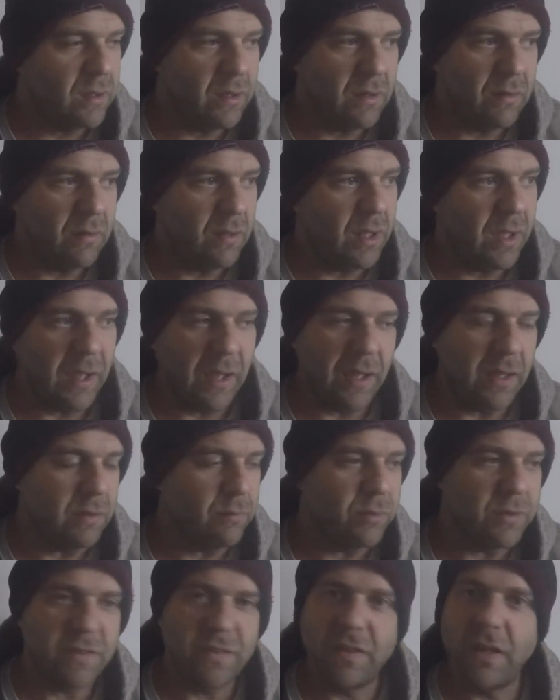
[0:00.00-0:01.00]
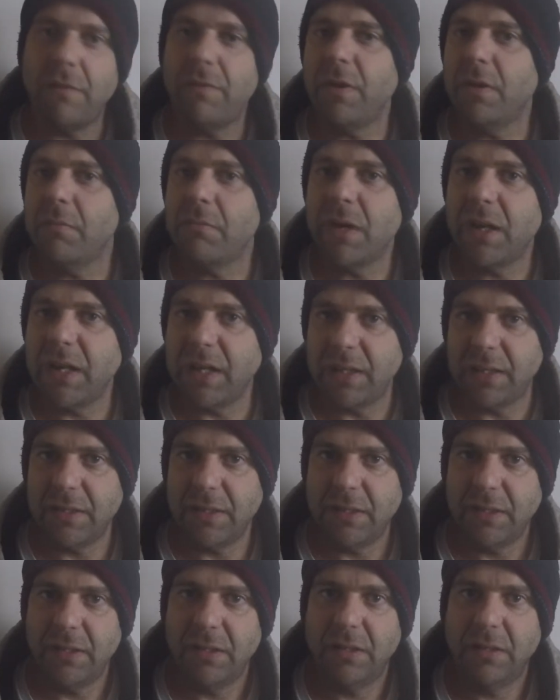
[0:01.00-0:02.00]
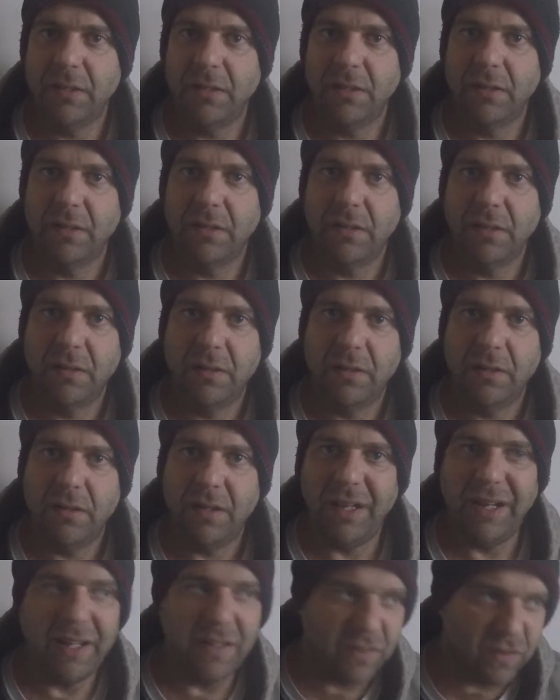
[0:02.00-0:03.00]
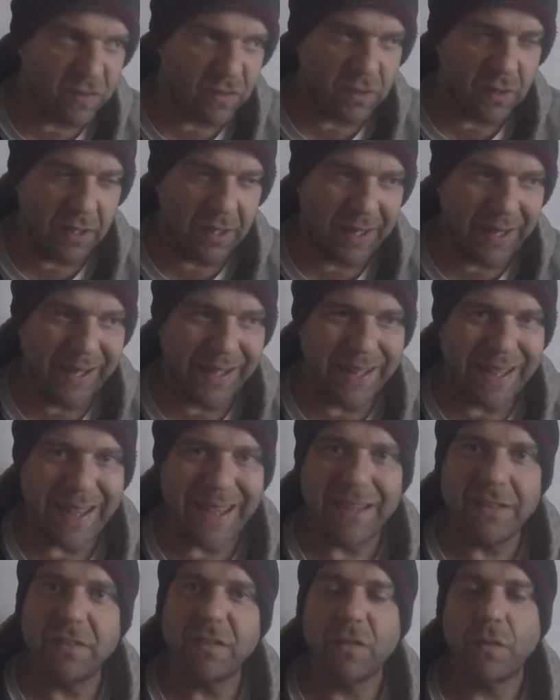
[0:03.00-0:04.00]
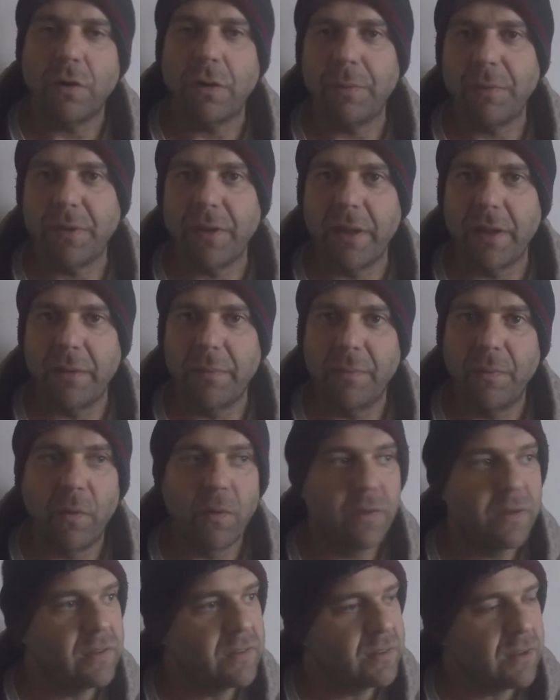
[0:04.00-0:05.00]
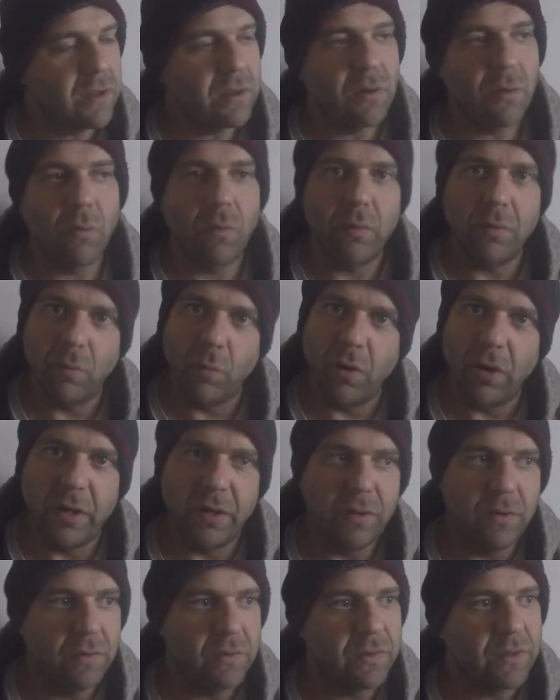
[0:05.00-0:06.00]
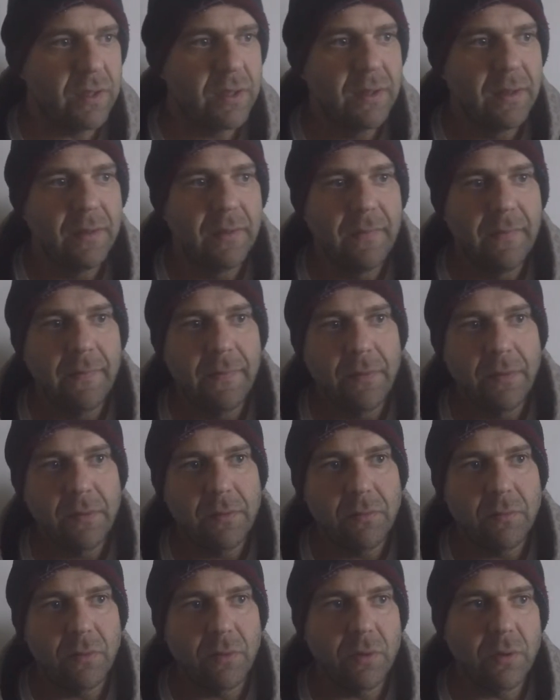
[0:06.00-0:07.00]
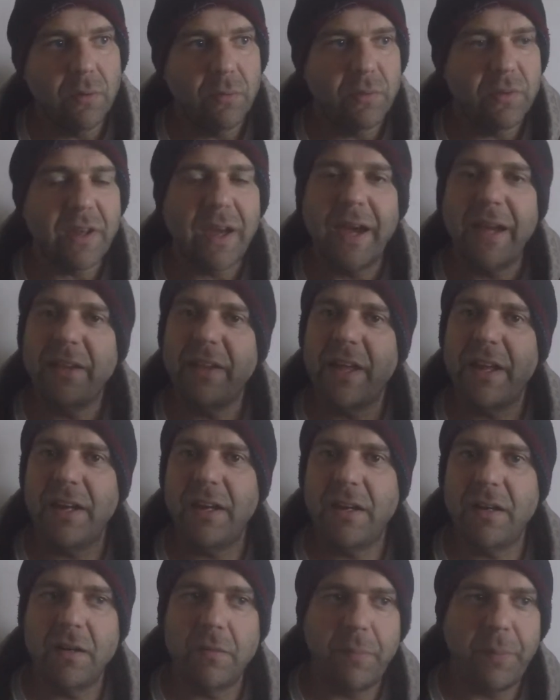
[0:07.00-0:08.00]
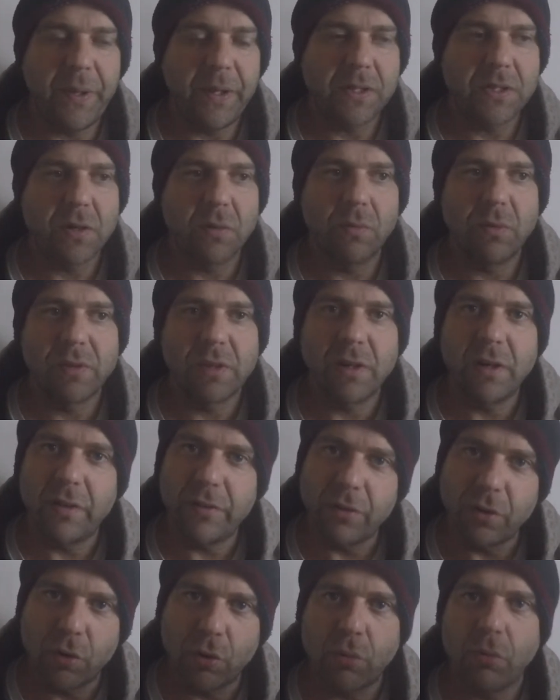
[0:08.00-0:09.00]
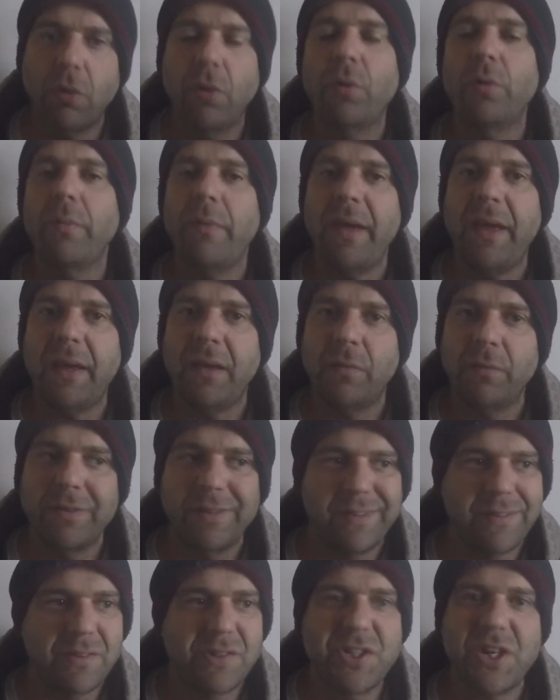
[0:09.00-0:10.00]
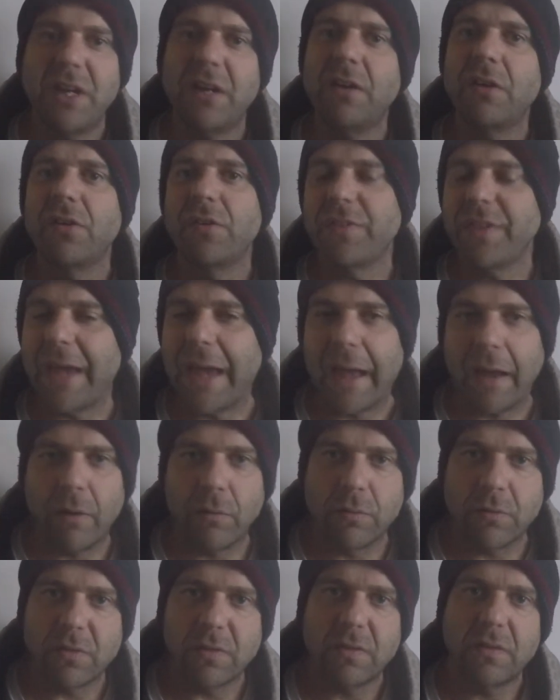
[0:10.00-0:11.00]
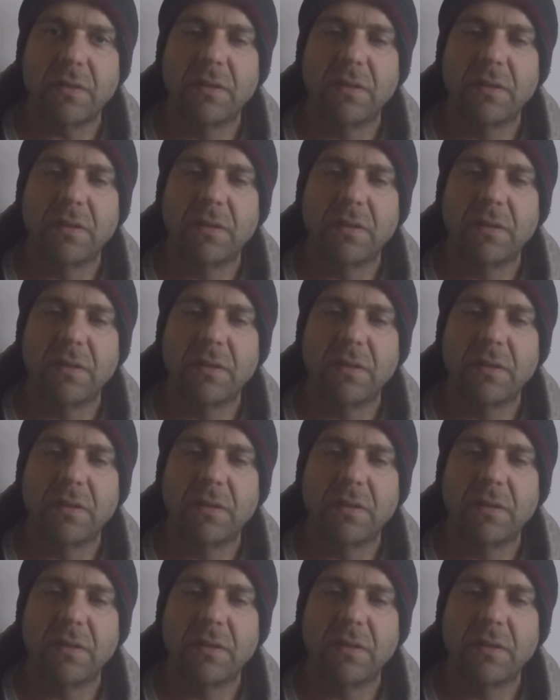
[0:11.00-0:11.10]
and receiving money in a gay strip club, or this other one who's was highlighted in a picture with another grown man with his genitals out